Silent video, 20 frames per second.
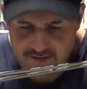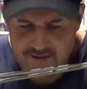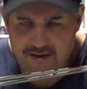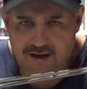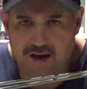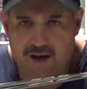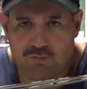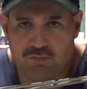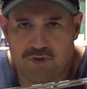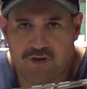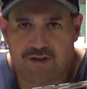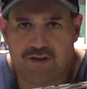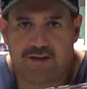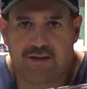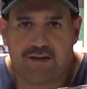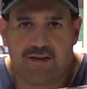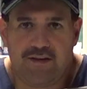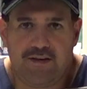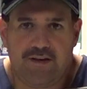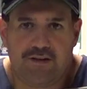Goblin
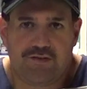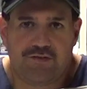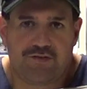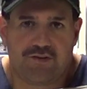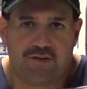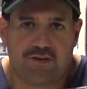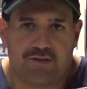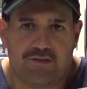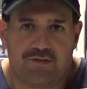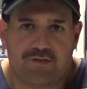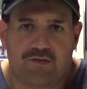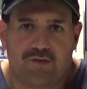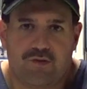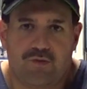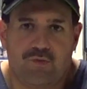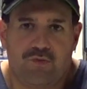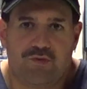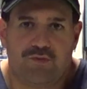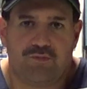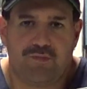edition, so
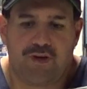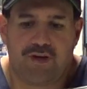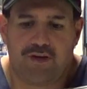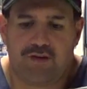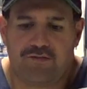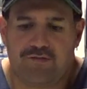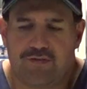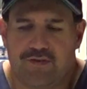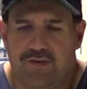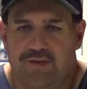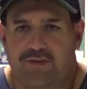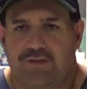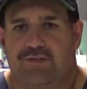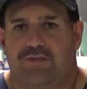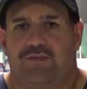it was made for this.